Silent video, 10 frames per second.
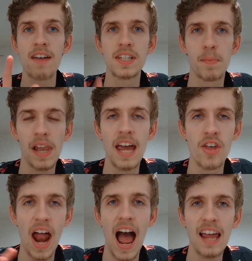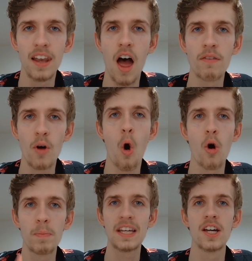is a player that I love all
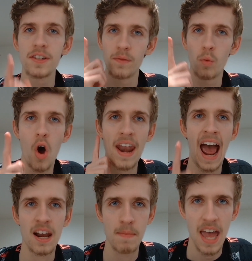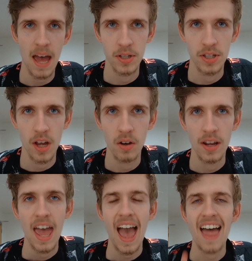because of one anime episode,
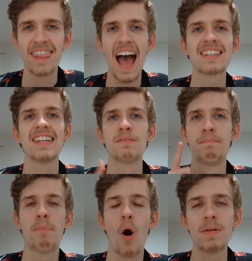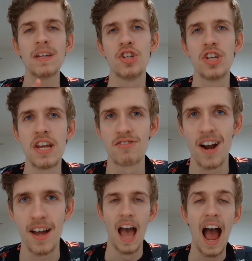and that is Bobby
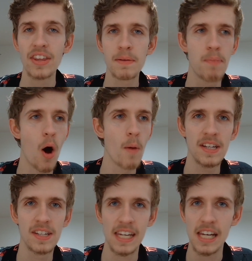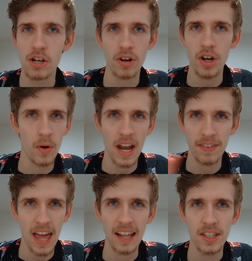Shearer. I think Bobby's Secret, or whatever
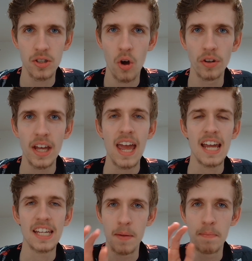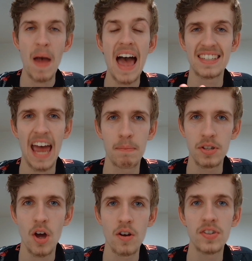the hell it's called, is the best
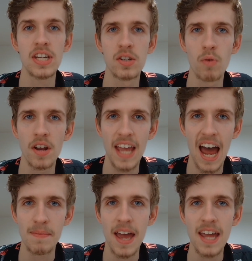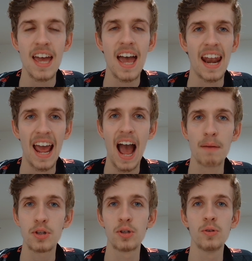episode of season 1 of the anime, and I
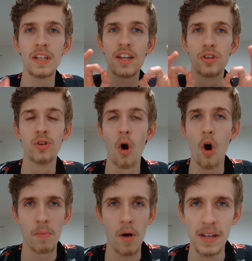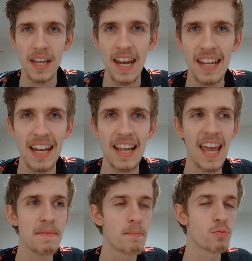absolutely adore Bobby in it, and it
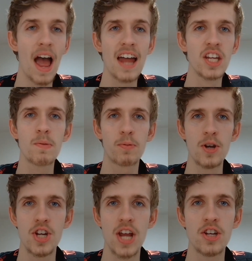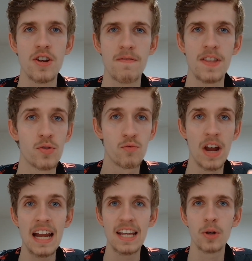gave me a brand new appreciation for this
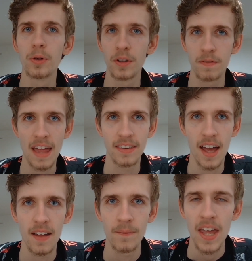really cool defender.